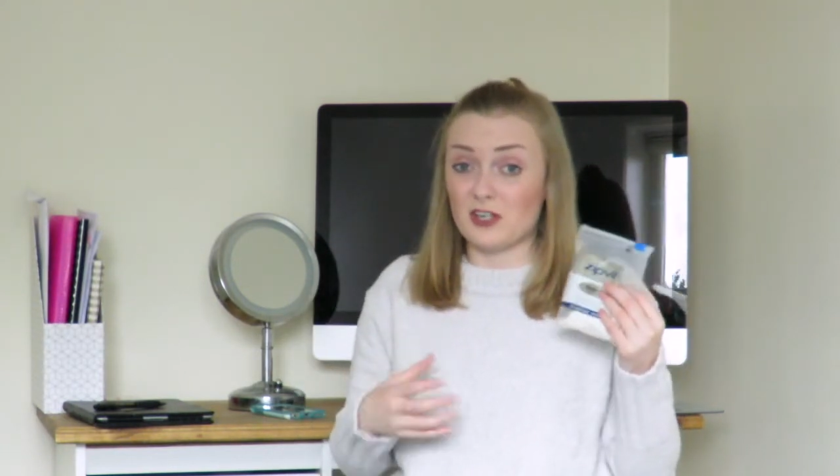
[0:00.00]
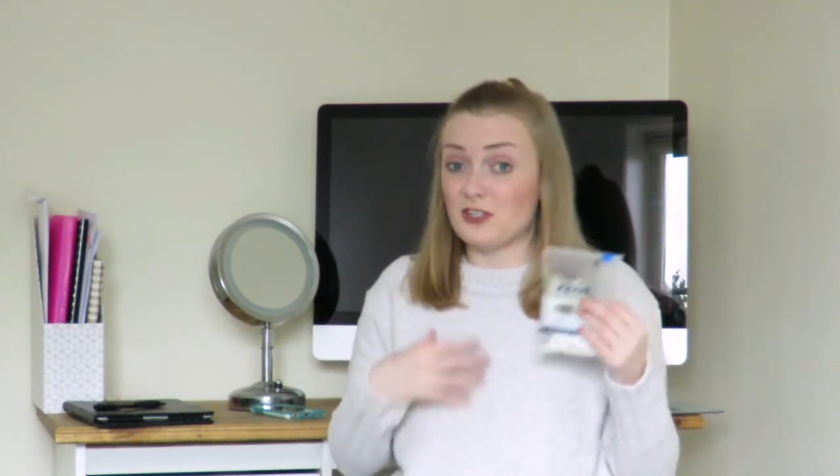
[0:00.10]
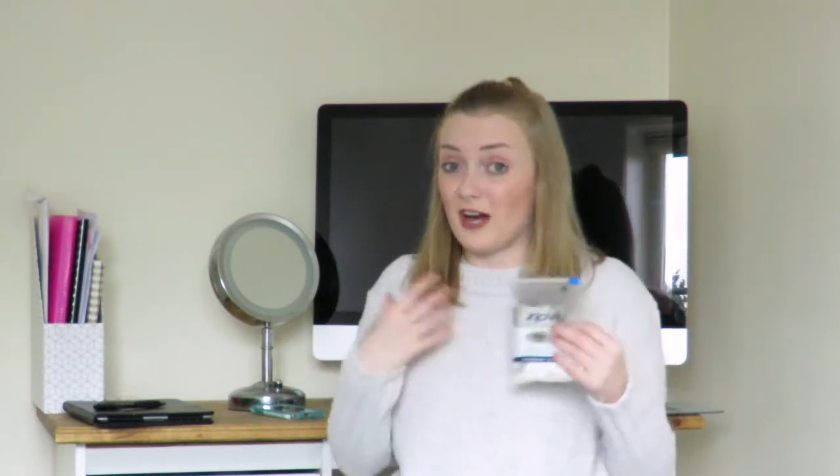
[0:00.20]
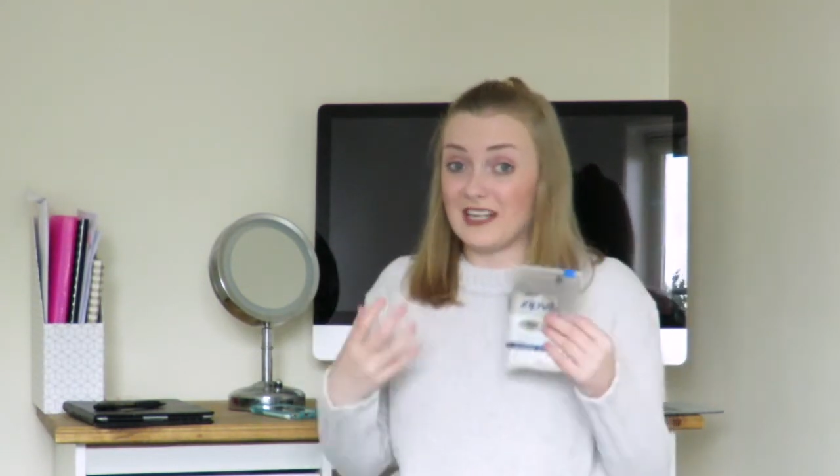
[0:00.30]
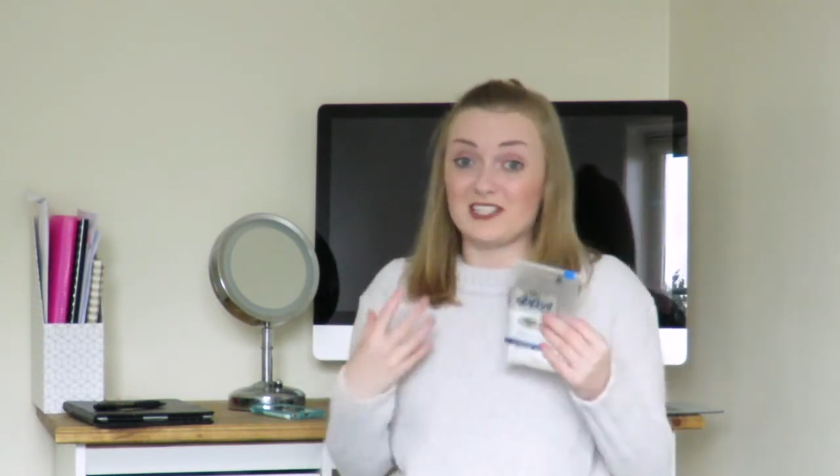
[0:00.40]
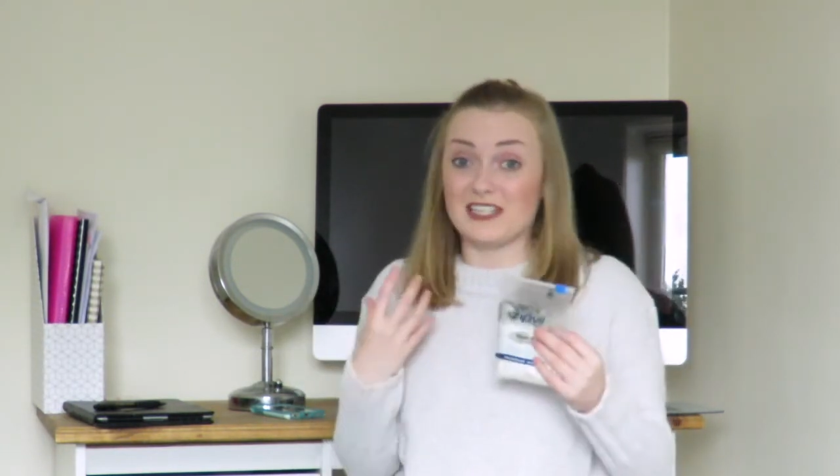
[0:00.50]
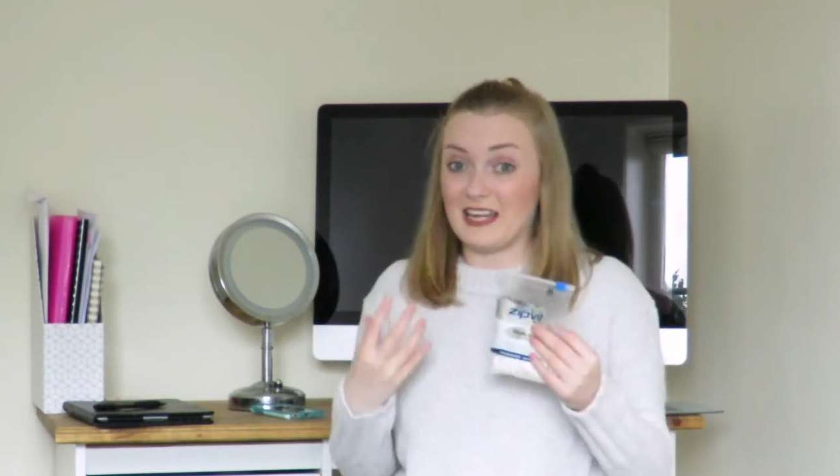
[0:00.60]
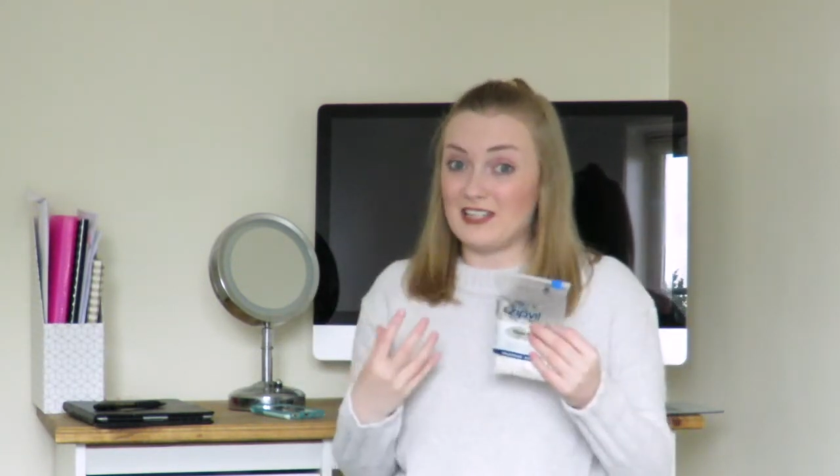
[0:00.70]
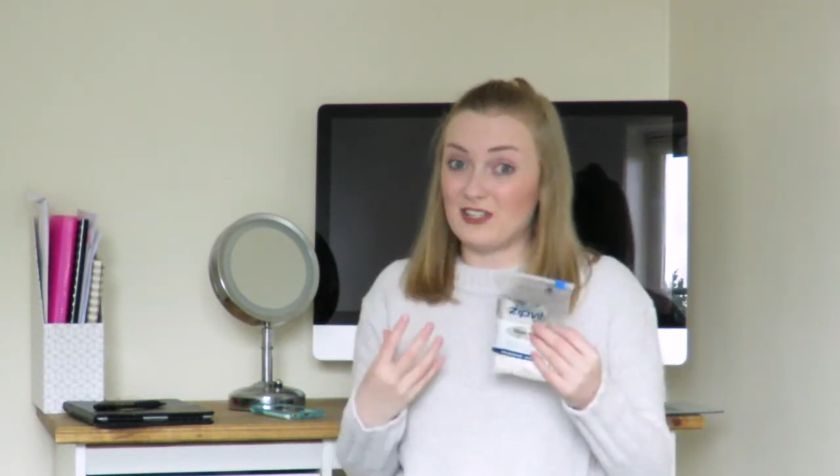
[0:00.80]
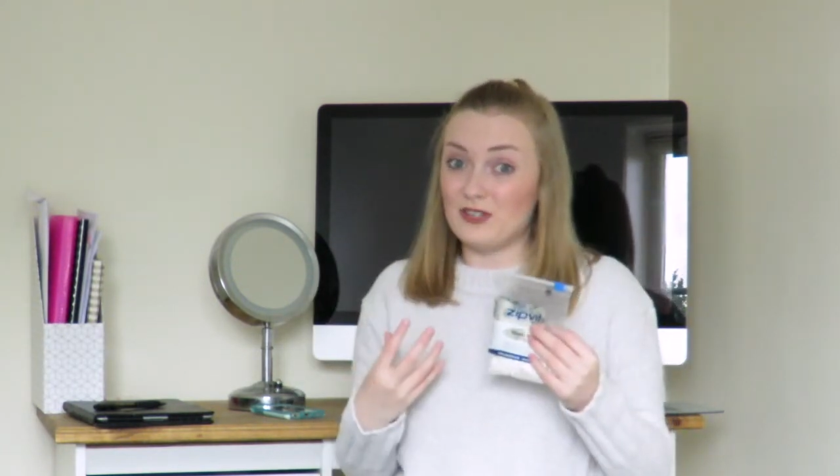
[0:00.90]
and not actually
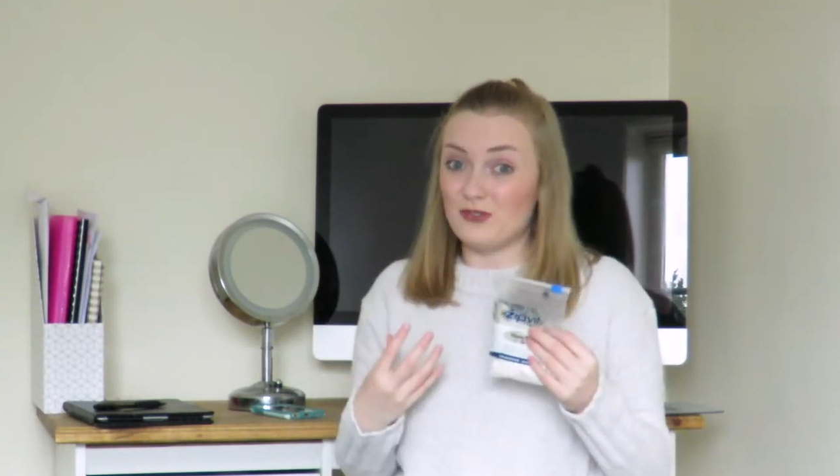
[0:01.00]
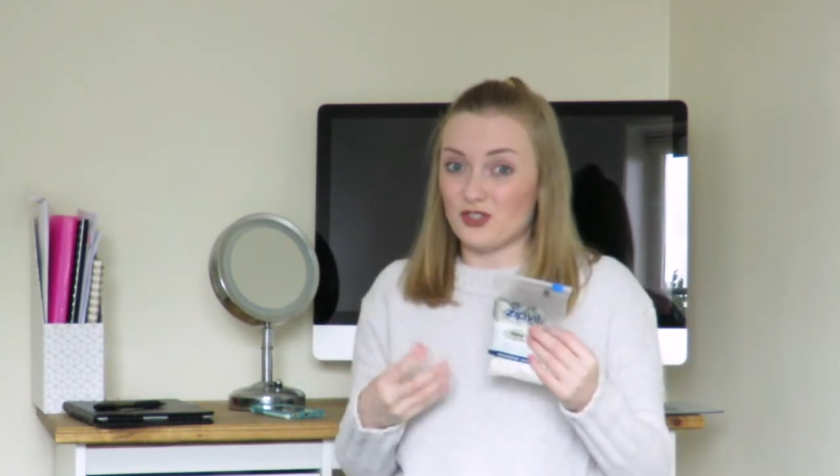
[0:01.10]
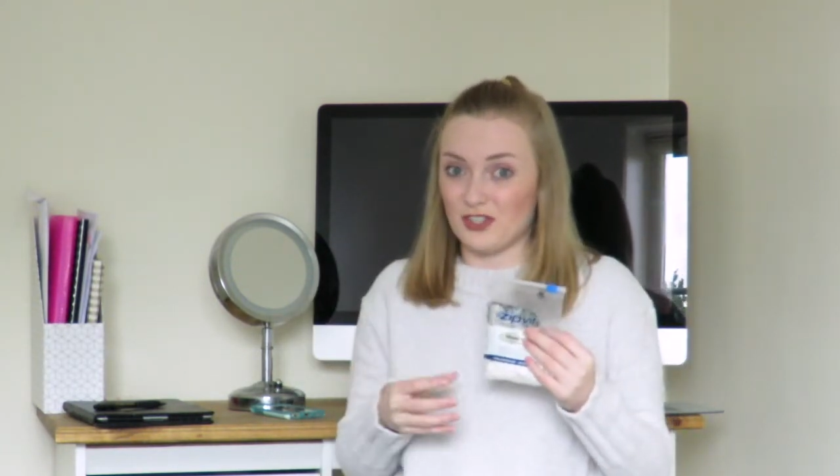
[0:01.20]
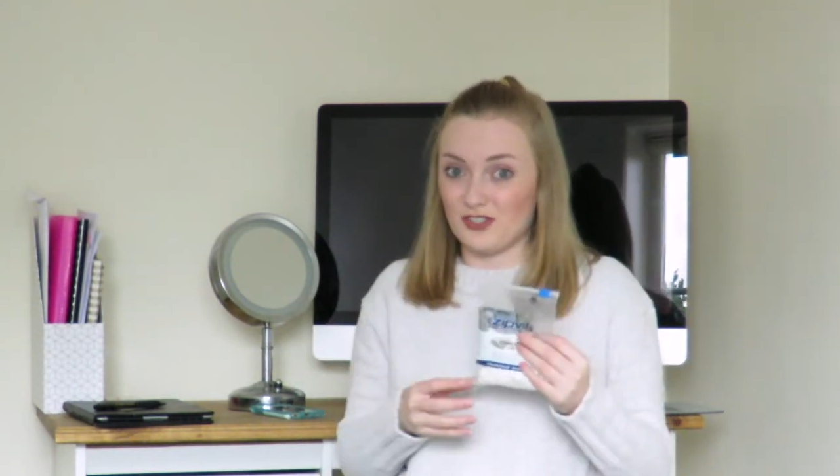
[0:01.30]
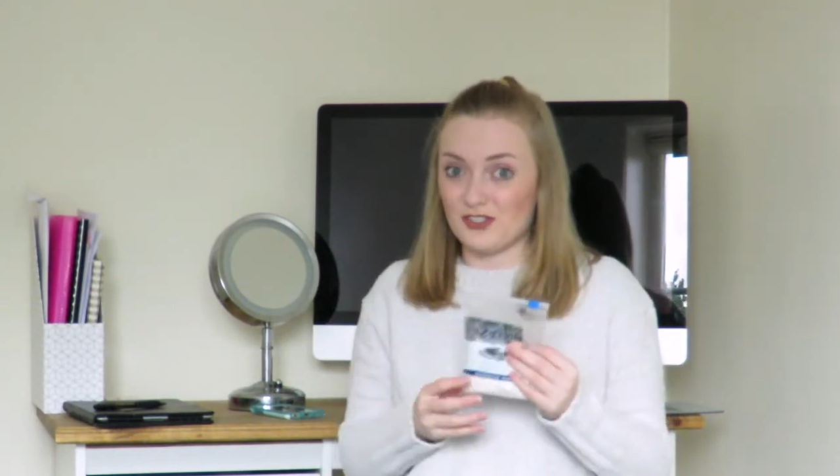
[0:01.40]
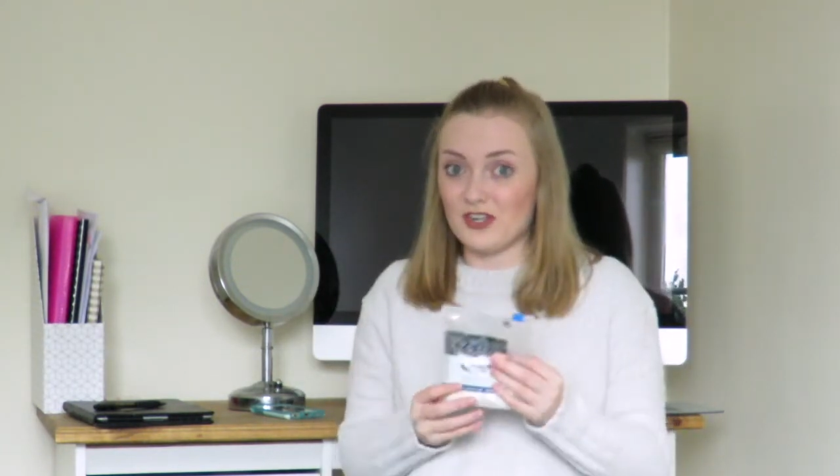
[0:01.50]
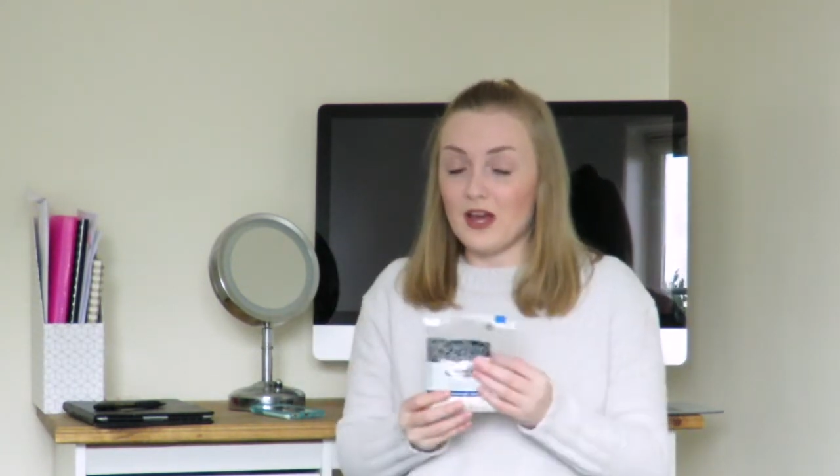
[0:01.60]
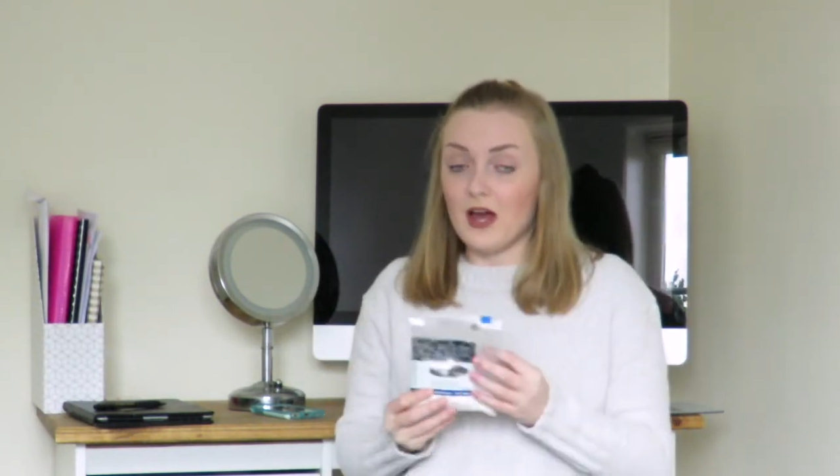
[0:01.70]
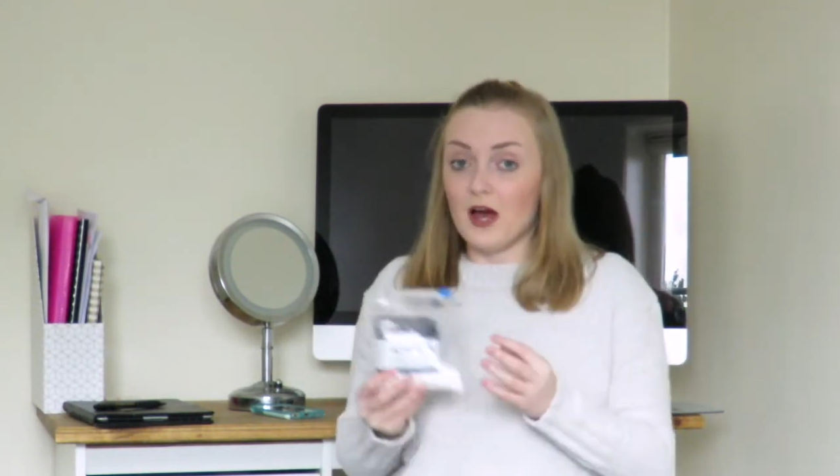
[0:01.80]
getting your nutrients.